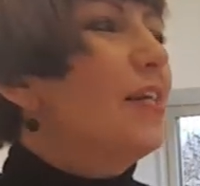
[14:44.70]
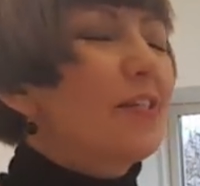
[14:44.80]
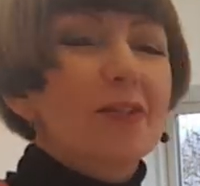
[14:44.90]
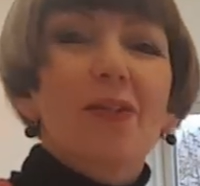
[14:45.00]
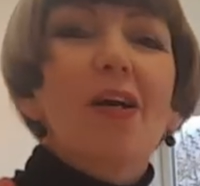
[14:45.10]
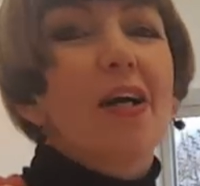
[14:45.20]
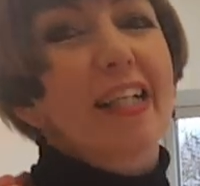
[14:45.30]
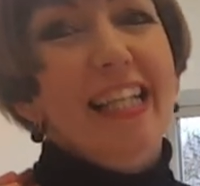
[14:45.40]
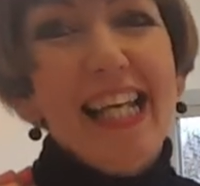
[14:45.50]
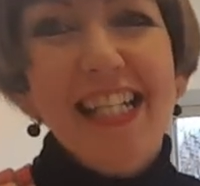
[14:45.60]
So
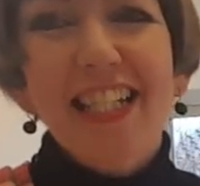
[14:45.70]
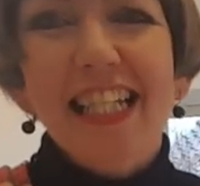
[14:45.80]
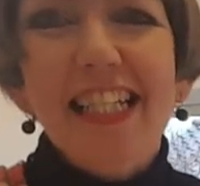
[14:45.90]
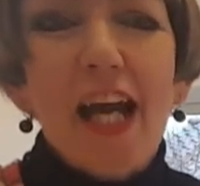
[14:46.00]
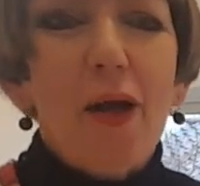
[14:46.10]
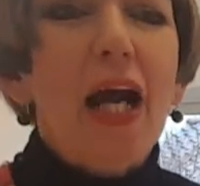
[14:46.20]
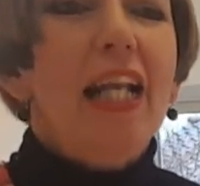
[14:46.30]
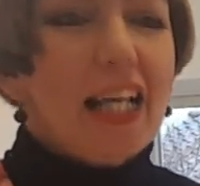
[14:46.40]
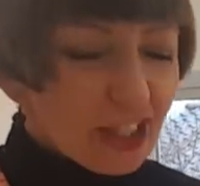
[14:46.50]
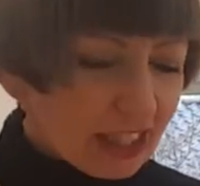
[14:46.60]
occasionally now
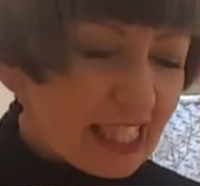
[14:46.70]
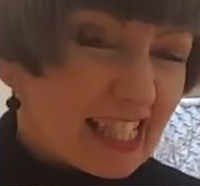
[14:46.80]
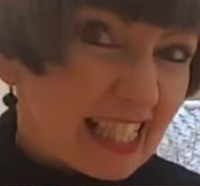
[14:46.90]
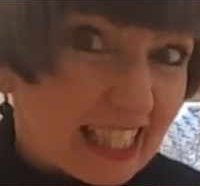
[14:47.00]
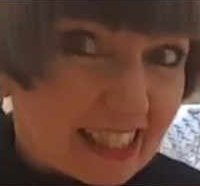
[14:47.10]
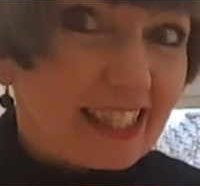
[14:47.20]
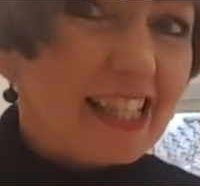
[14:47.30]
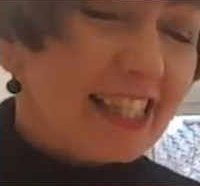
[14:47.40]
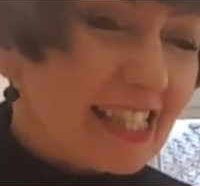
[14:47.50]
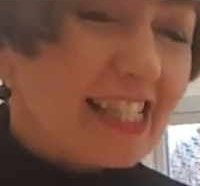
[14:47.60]
I'll actually take
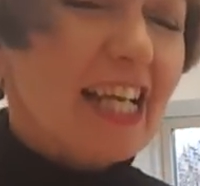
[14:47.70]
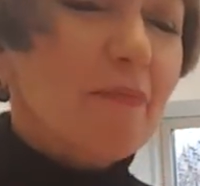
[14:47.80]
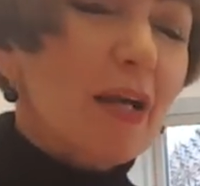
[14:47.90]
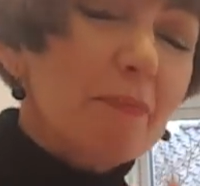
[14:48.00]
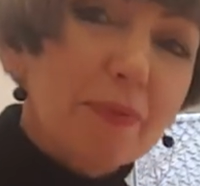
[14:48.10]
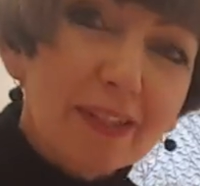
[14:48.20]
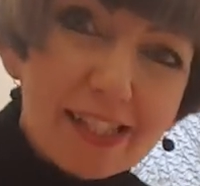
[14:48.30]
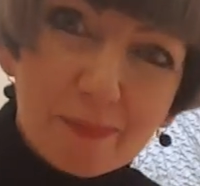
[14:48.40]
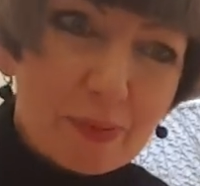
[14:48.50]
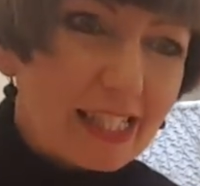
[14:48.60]
the time and peel
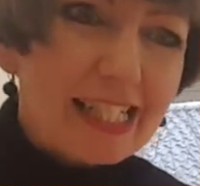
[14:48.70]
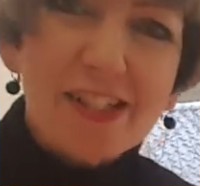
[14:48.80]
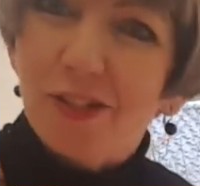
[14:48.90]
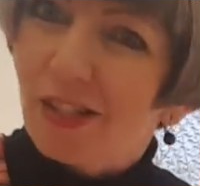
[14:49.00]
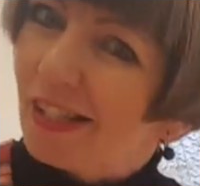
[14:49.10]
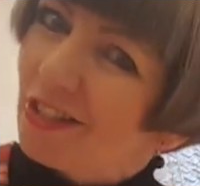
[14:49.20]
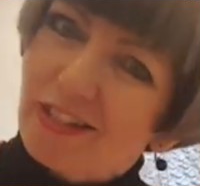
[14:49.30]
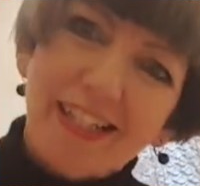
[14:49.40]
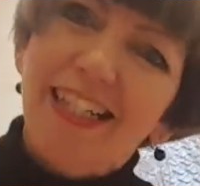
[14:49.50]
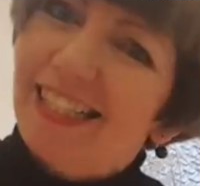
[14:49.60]
some potatoes, and she
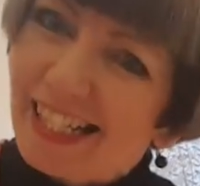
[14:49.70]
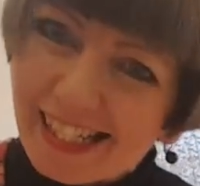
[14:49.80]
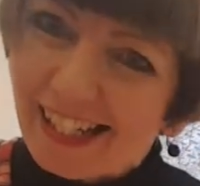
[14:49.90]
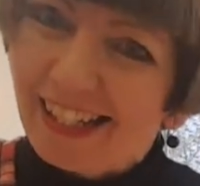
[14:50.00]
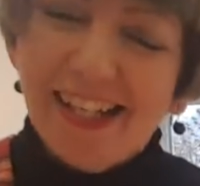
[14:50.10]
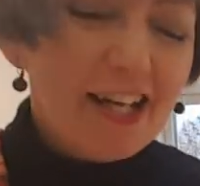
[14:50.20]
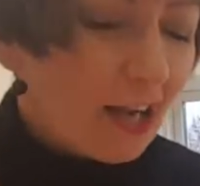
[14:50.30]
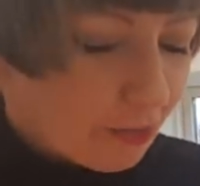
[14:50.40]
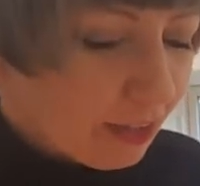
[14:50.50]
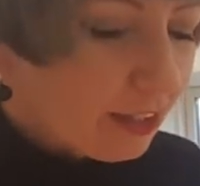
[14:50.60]
thinks that's a
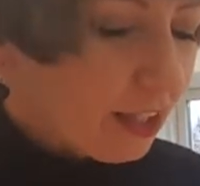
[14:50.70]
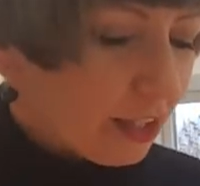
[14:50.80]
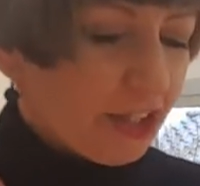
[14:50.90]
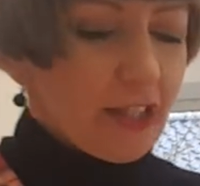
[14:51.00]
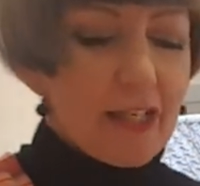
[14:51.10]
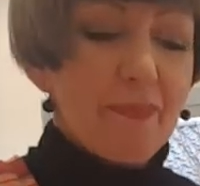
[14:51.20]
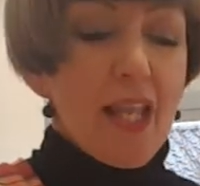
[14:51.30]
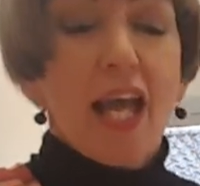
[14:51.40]
real luxury.